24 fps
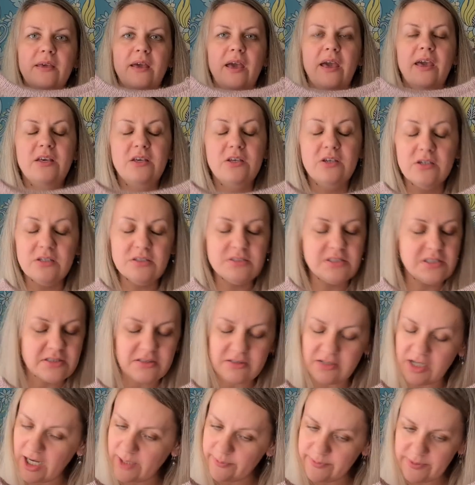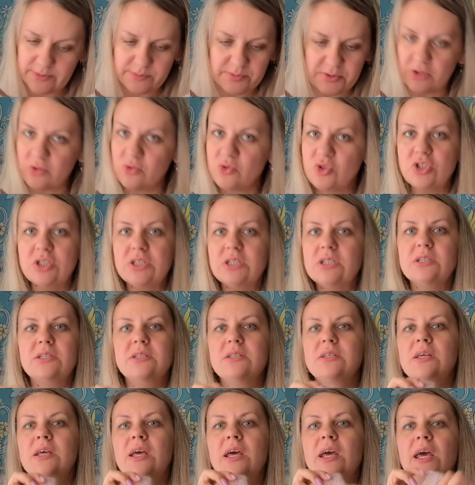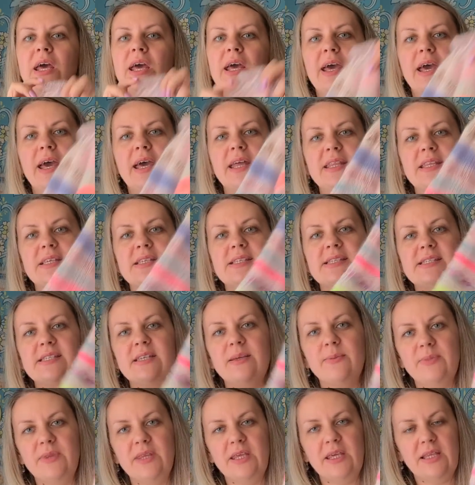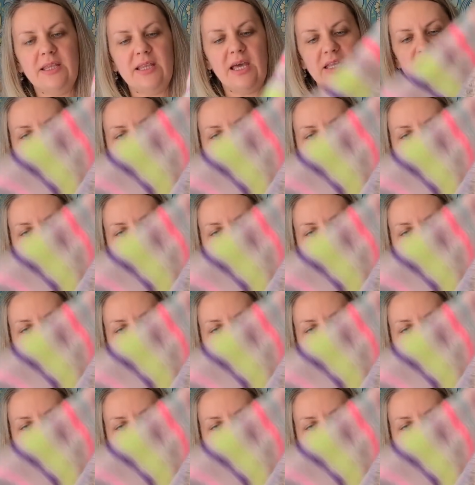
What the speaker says: A good scrappy project, and then something that